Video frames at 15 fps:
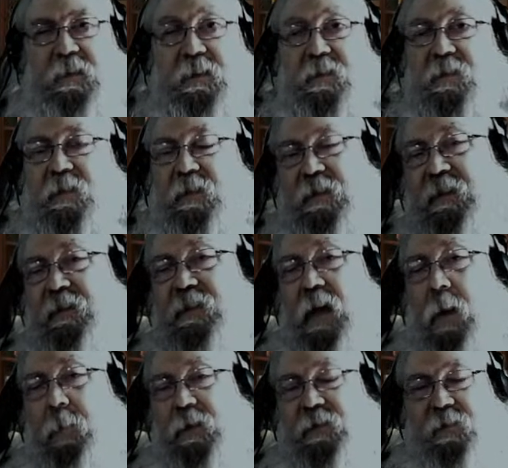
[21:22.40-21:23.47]
These
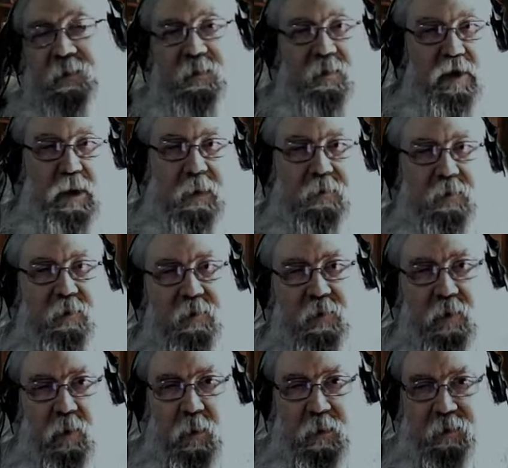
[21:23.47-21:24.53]
comments and
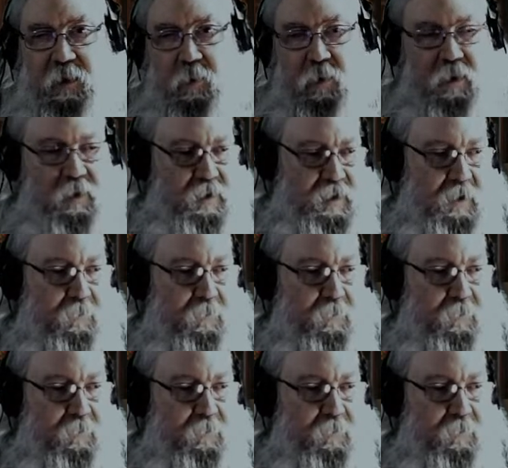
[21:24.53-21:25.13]
suggestions are the ones I really